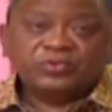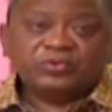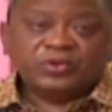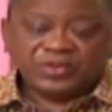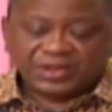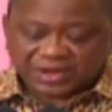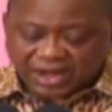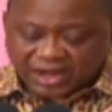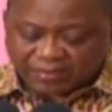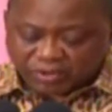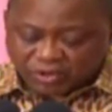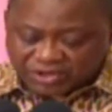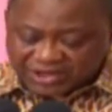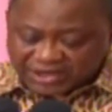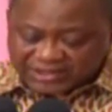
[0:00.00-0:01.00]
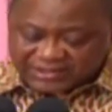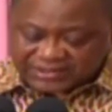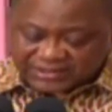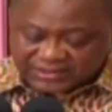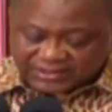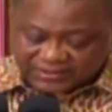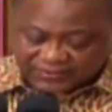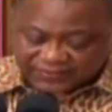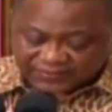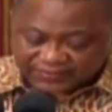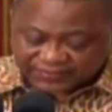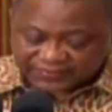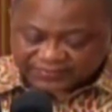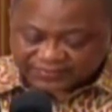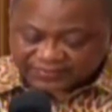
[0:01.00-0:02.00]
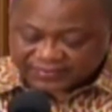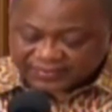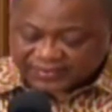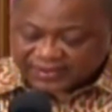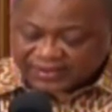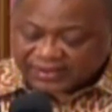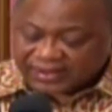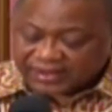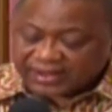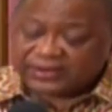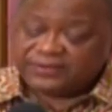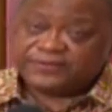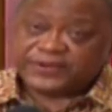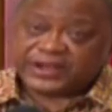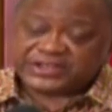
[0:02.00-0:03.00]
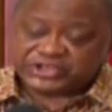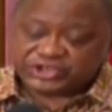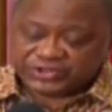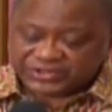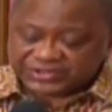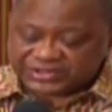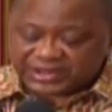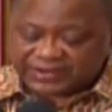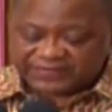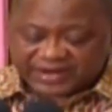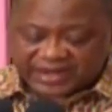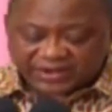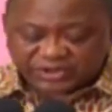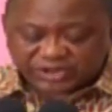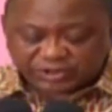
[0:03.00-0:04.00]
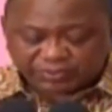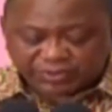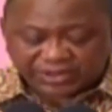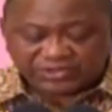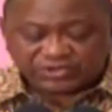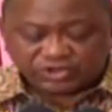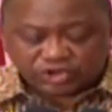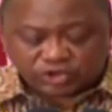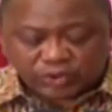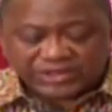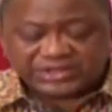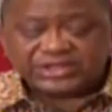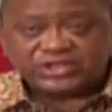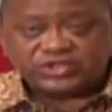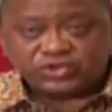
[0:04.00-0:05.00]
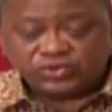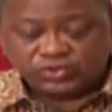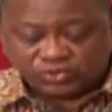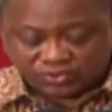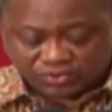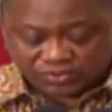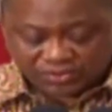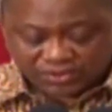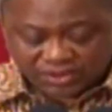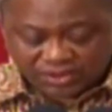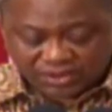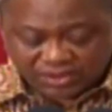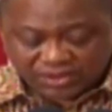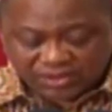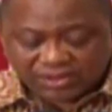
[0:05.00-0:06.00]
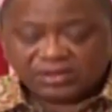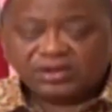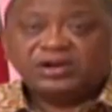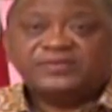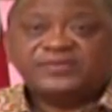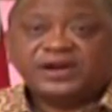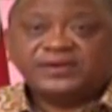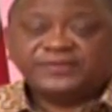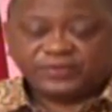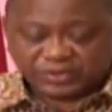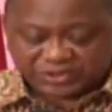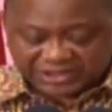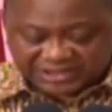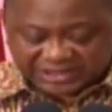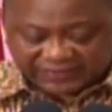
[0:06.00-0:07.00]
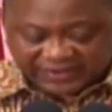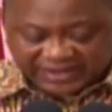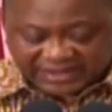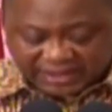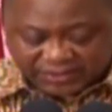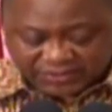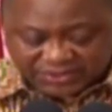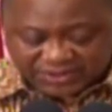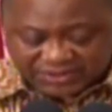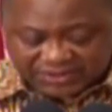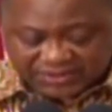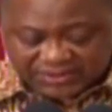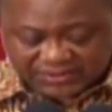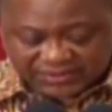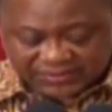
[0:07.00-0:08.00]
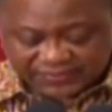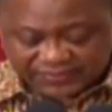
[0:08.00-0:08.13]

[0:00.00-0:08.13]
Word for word: Within our borders, infections have now spread to twenty-two of our forty-seven counties.